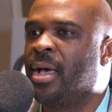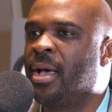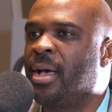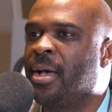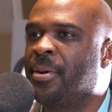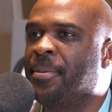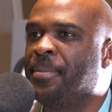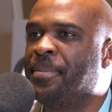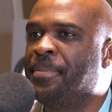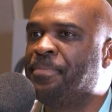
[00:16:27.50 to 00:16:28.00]

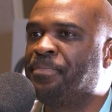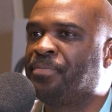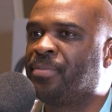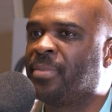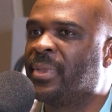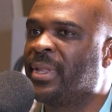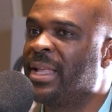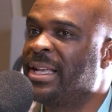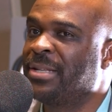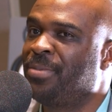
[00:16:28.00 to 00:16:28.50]
Um,
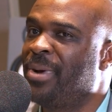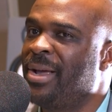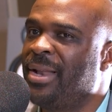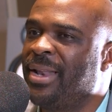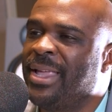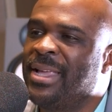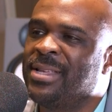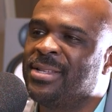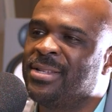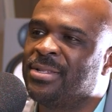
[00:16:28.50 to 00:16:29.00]
that's probably
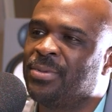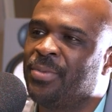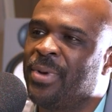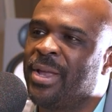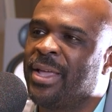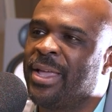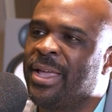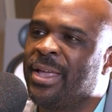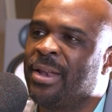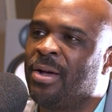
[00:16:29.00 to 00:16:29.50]
the easiest
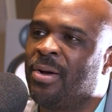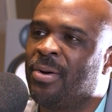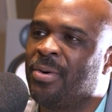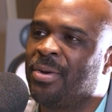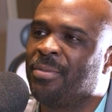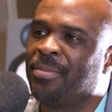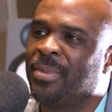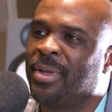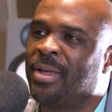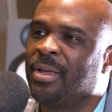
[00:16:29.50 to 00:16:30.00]
way to get a
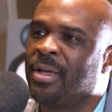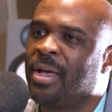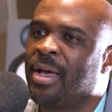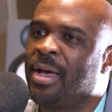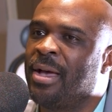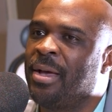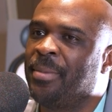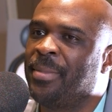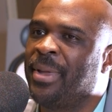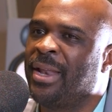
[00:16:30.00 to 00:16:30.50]
hold of me.
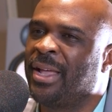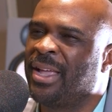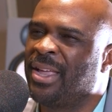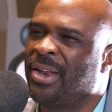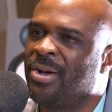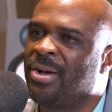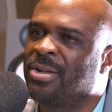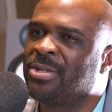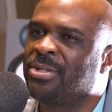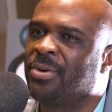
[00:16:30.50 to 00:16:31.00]
Um, and it
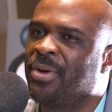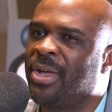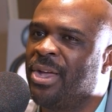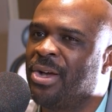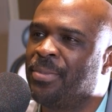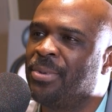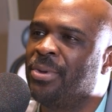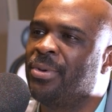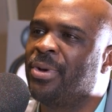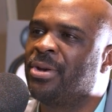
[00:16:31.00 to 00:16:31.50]
can also
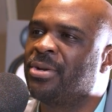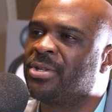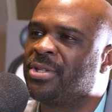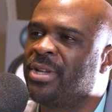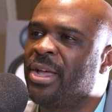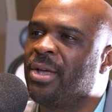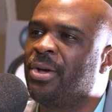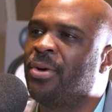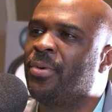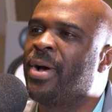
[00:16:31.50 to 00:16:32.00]
help you
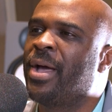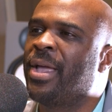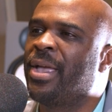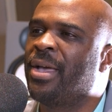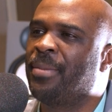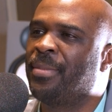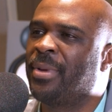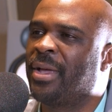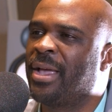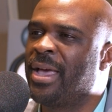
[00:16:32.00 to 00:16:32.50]
understand who I
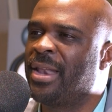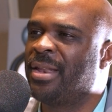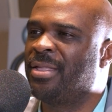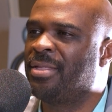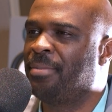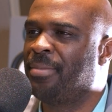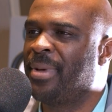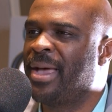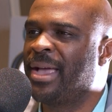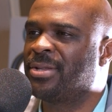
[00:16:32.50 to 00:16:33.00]
am and kind
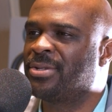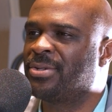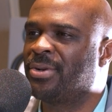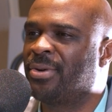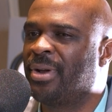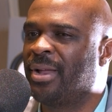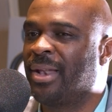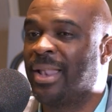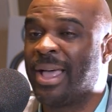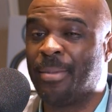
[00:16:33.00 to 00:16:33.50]
of the
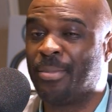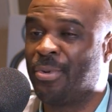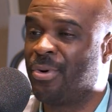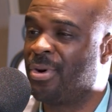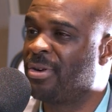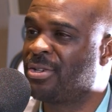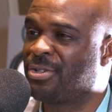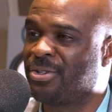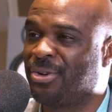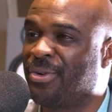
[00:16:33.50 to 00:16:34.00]
backstory. A lot
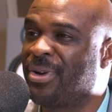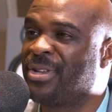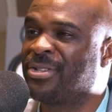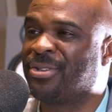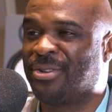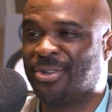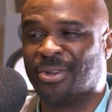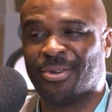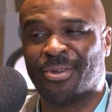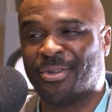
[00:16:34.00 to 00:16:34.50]
more
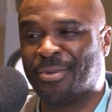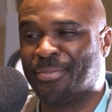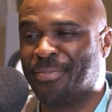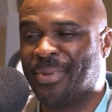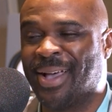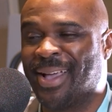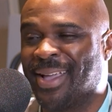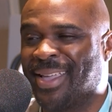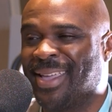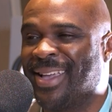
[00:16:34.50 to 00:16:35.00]
stories are told on
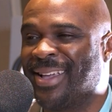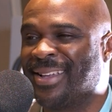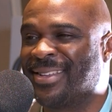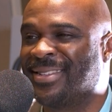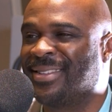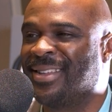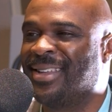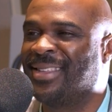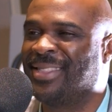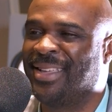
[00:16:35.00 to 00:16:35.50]

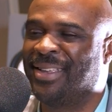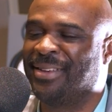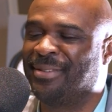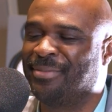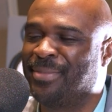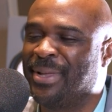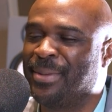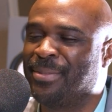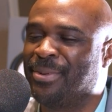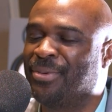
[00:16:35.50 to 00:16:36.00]
podcasts
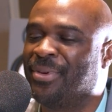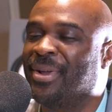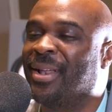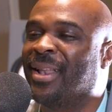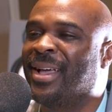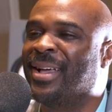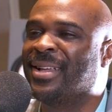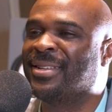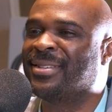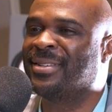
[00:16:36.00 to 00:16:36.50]
than people
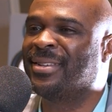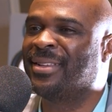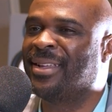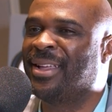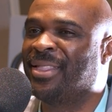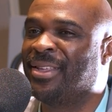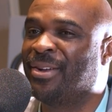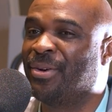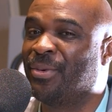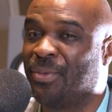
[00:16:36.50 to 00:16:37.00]
realize,
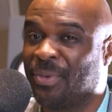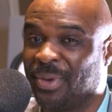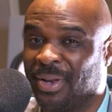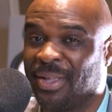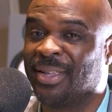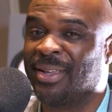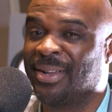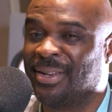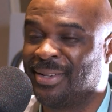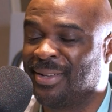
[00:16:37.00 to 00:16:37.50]
and they're
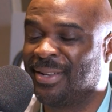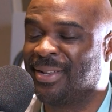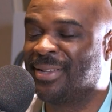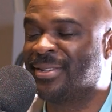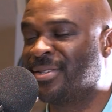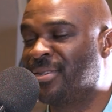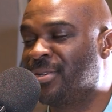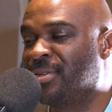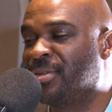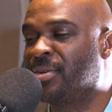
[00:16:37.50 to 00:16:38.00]
really good to
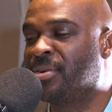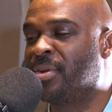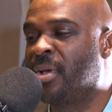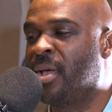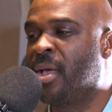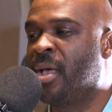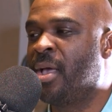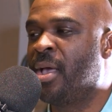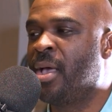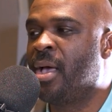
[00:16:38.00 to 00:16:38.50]
listen to.
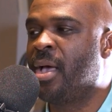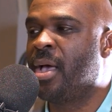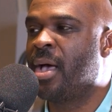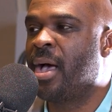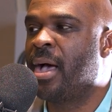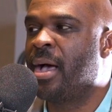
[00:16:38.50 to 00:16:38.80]
Yeah.